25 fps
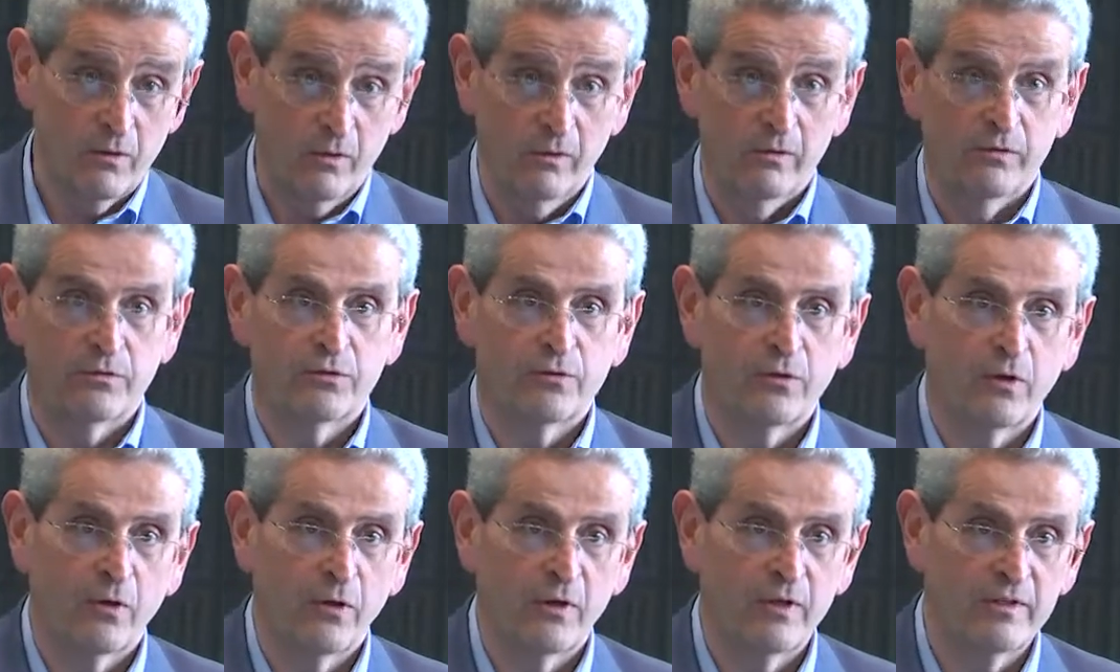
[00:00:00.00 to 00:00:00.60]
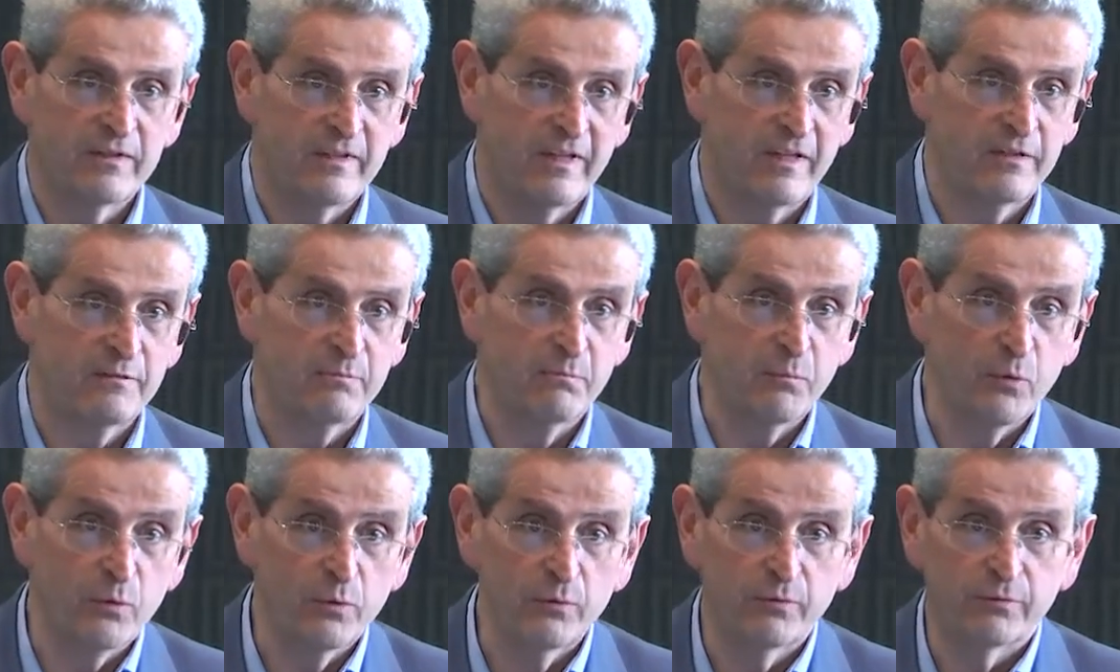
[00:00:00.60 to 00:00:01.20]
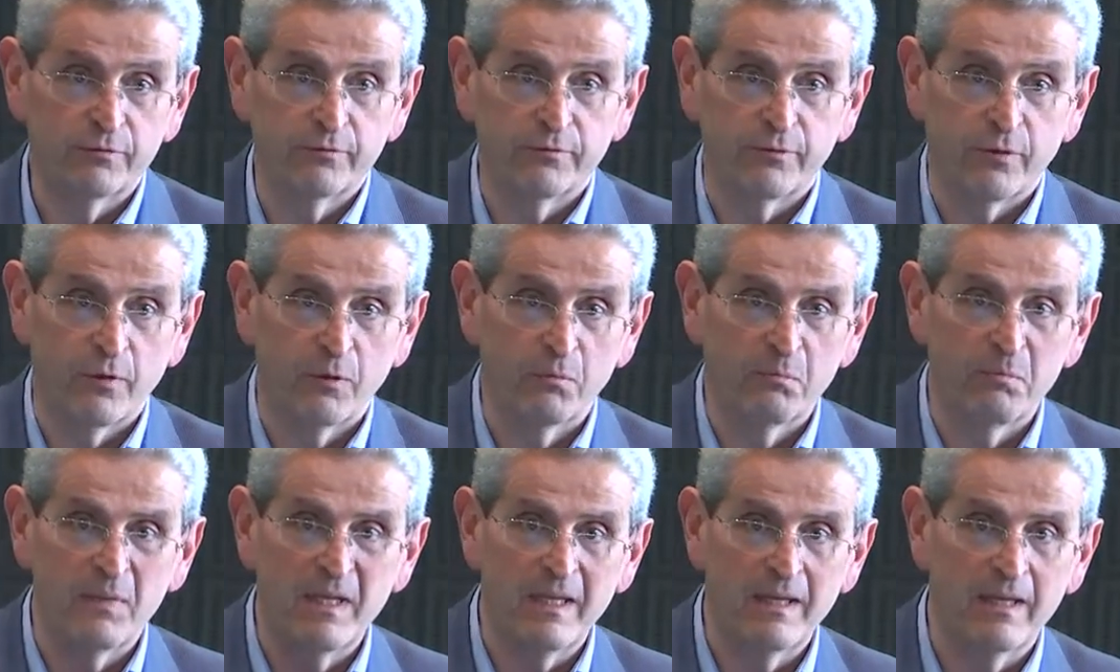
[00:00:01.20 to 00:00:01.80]
Rolls-Royce has moved
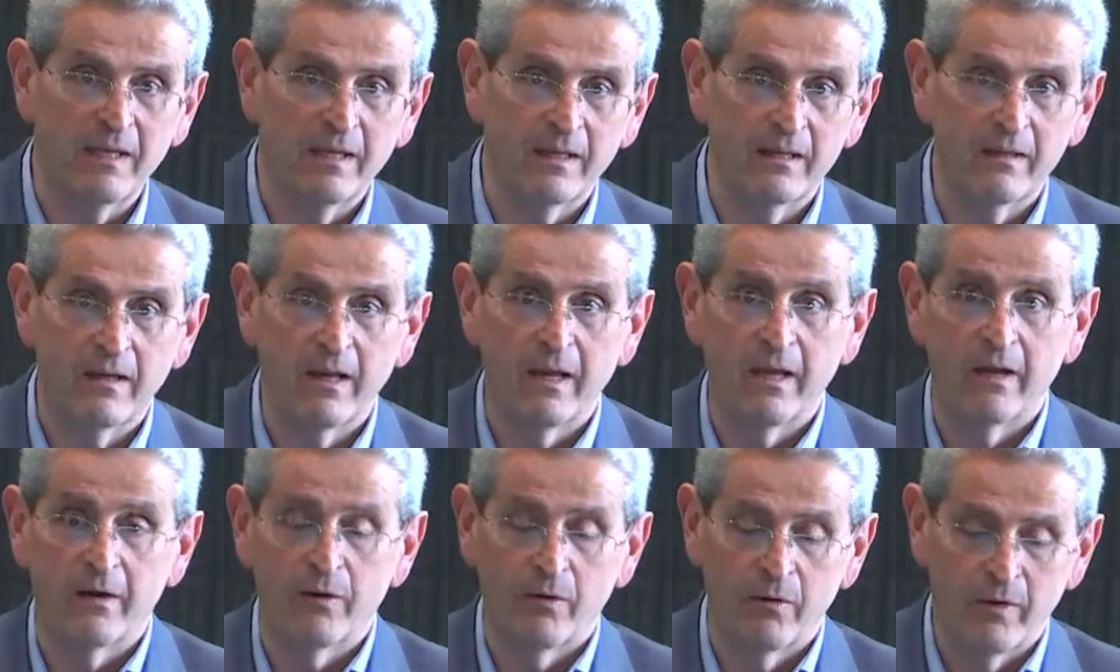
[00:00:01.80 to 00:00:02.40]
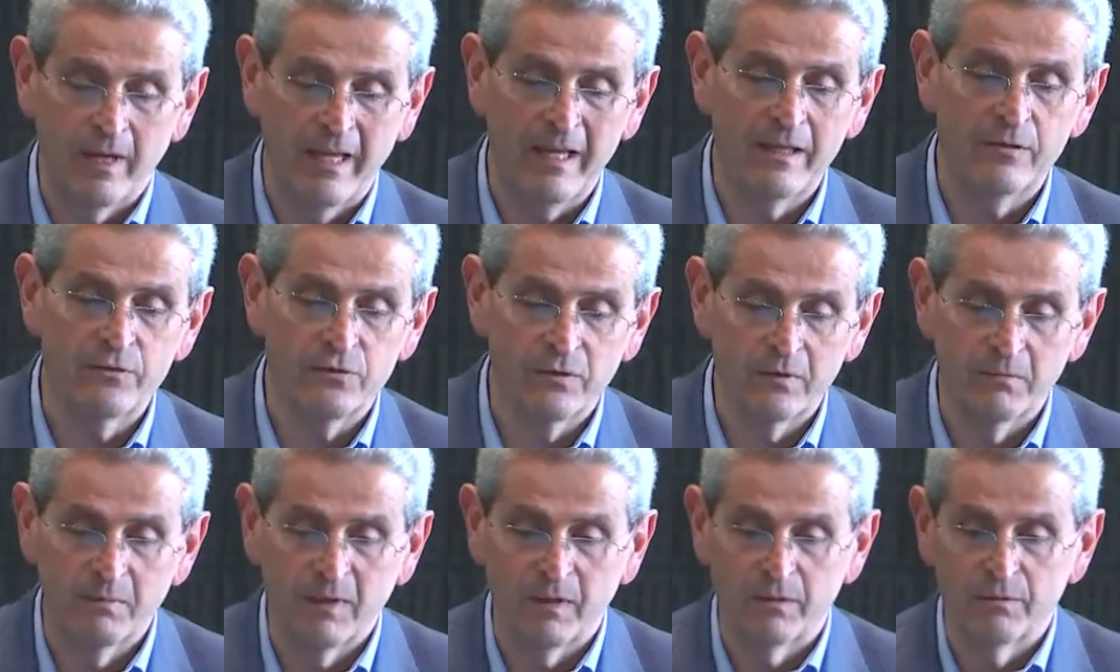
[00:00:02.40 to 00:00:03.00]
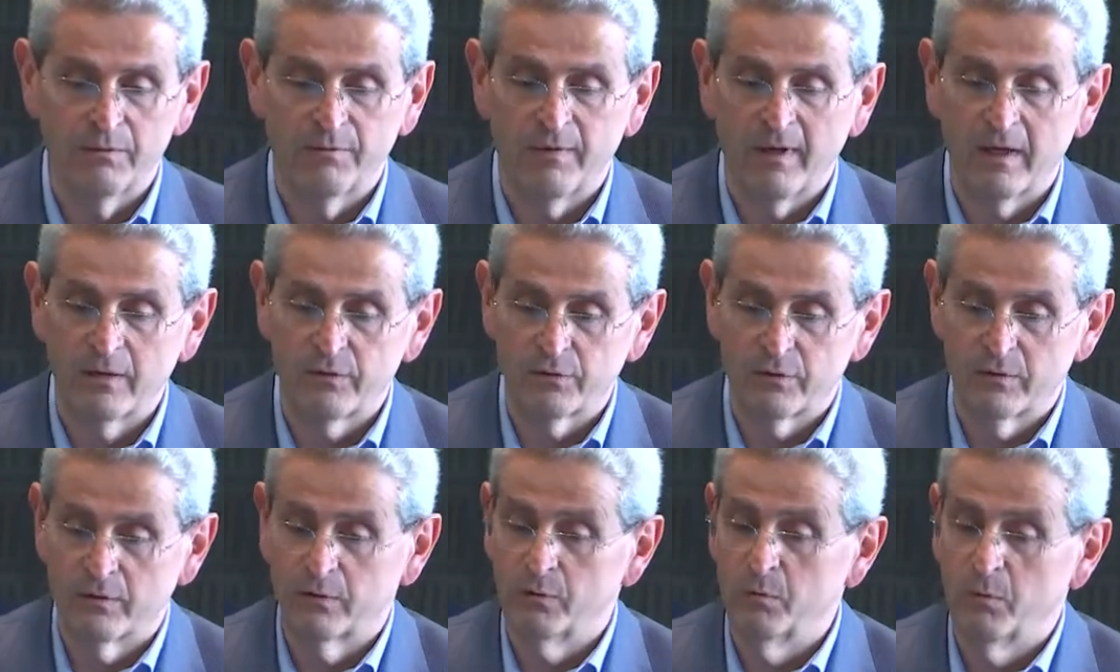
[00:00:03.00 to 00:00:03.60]
from being an aero engine
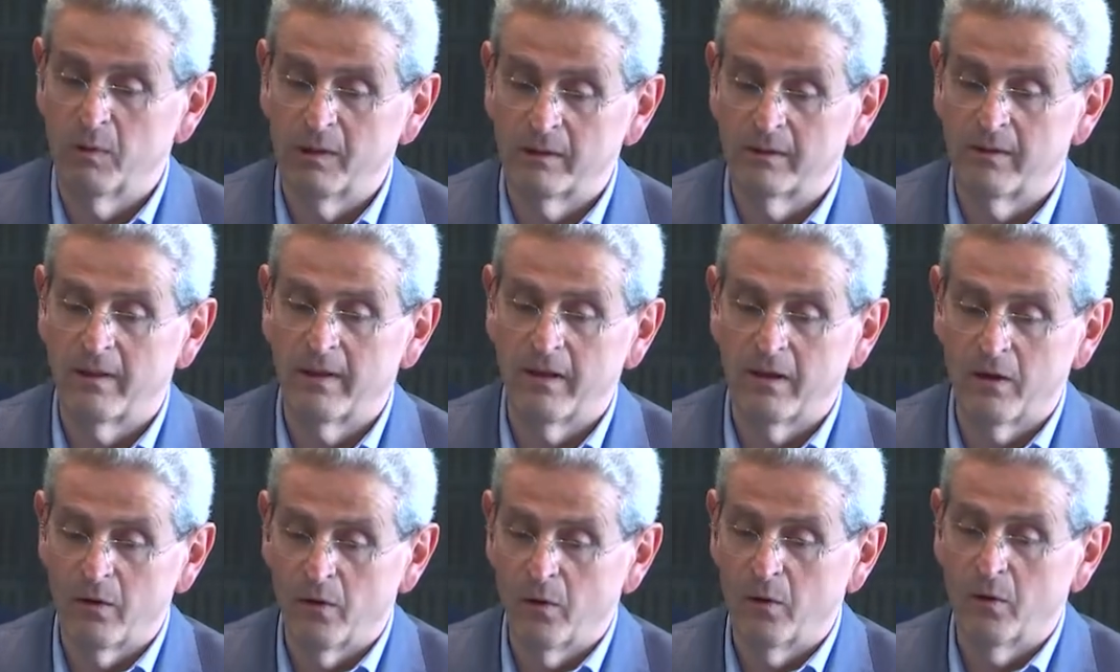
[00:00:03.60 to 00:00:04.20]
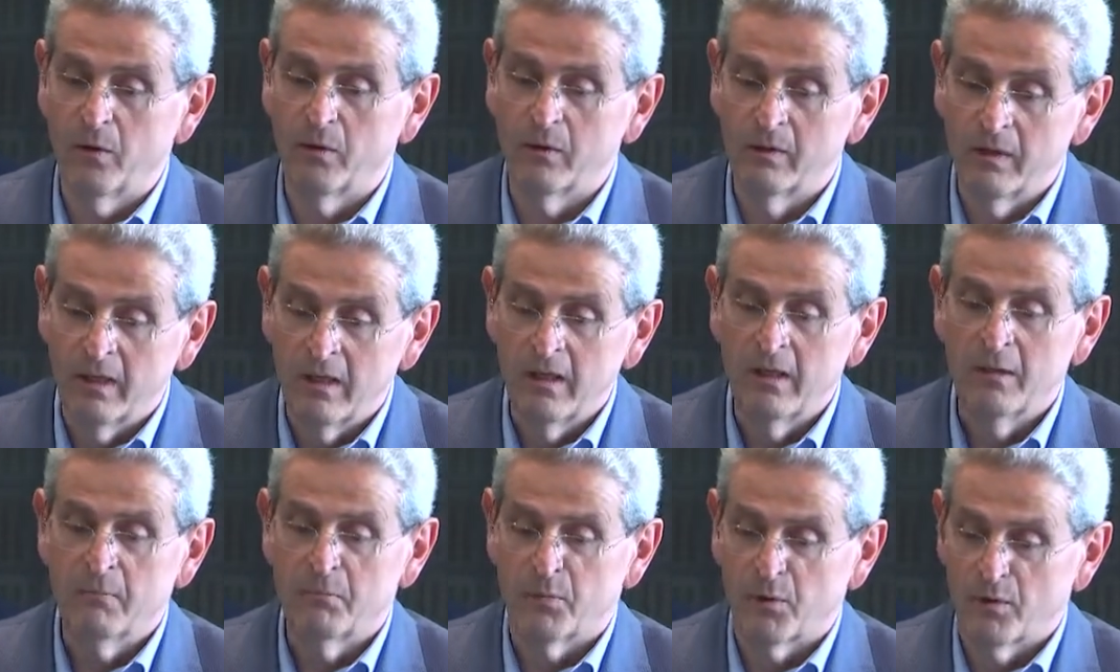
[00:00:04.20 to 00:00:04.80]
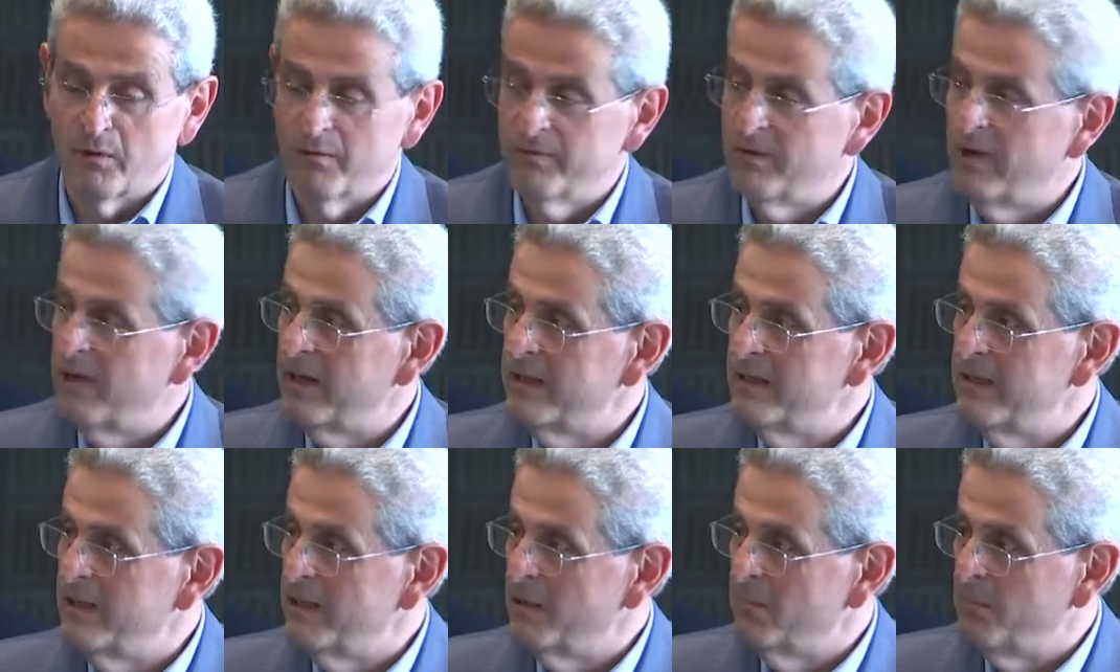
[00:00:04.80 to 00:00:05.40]
manufacturer to what they call
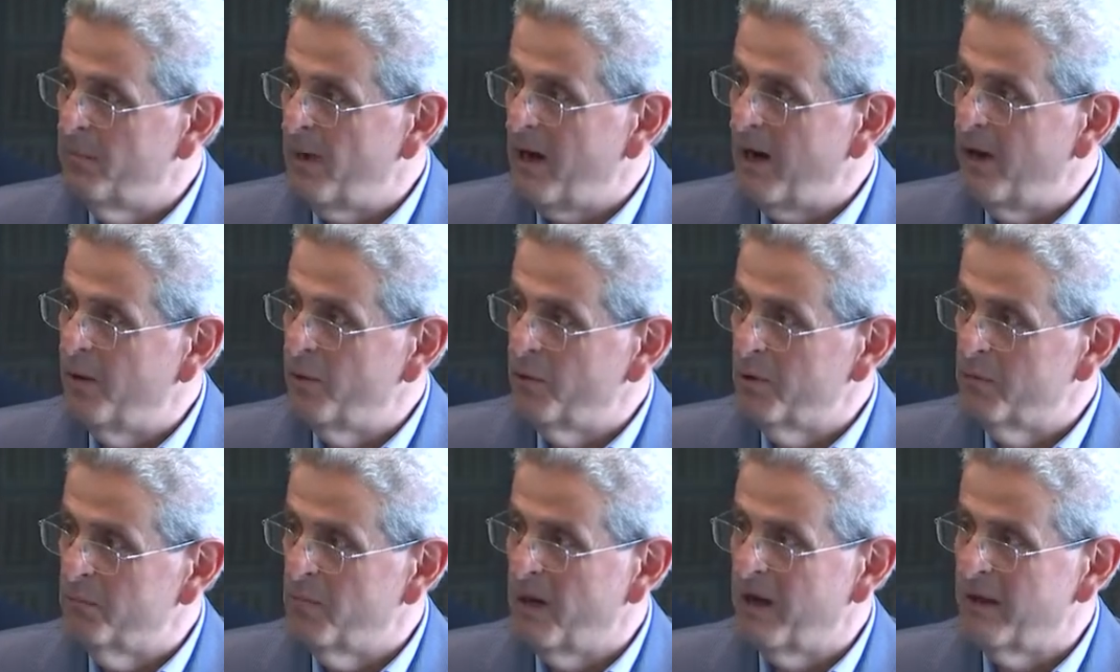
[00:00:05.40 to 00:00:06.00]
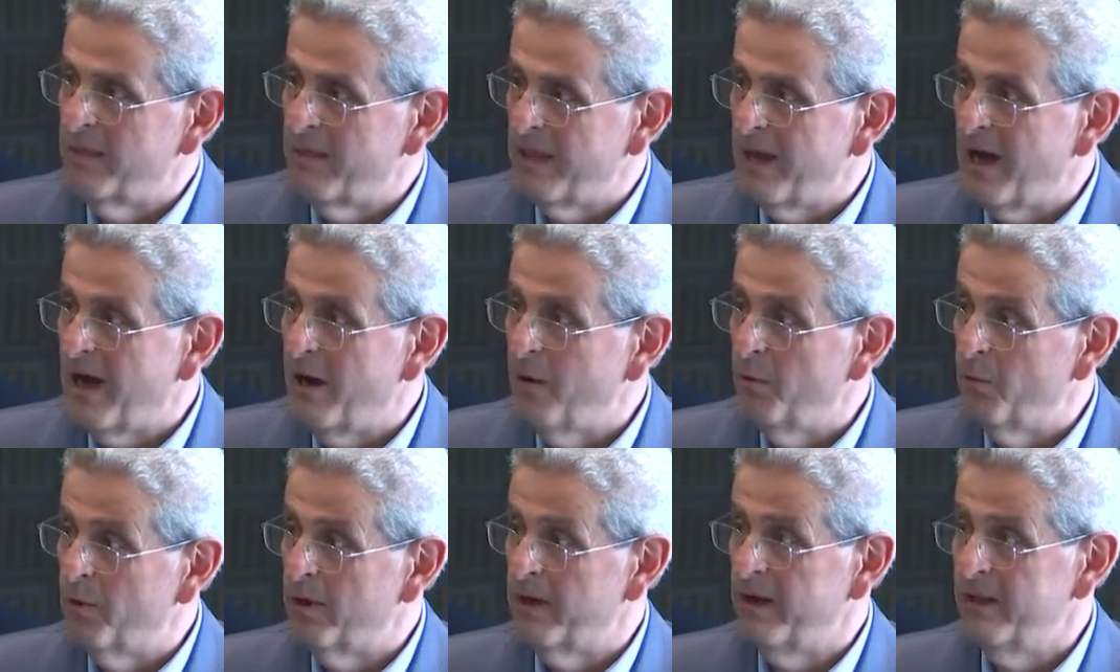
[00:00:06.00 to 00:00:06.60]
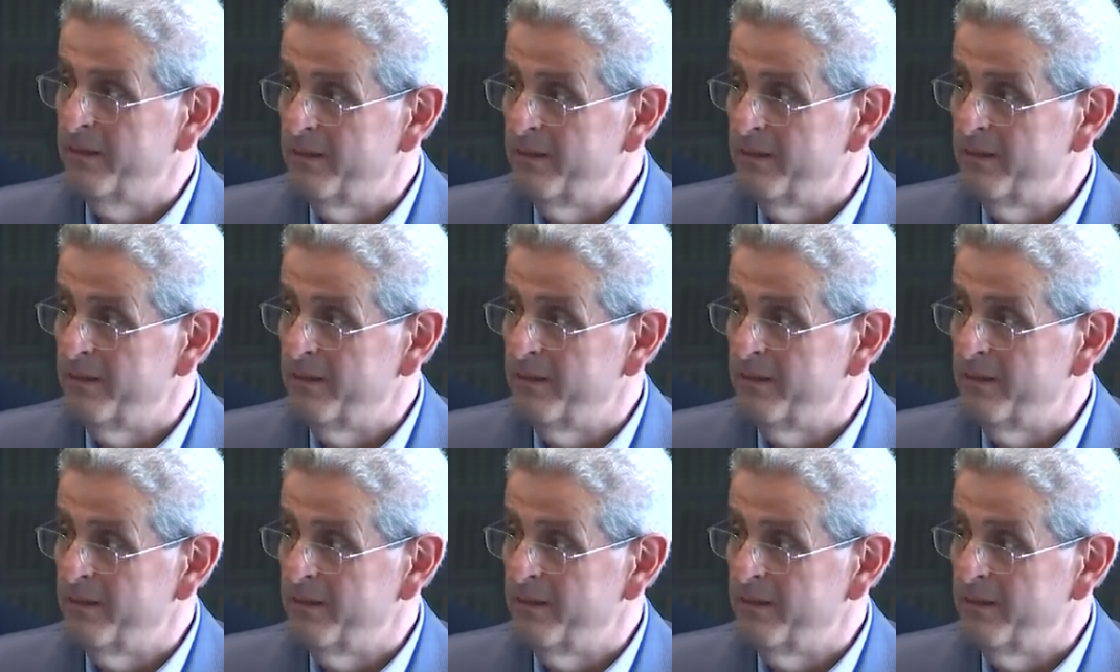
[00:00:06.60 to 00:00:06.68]
providing power by the hour.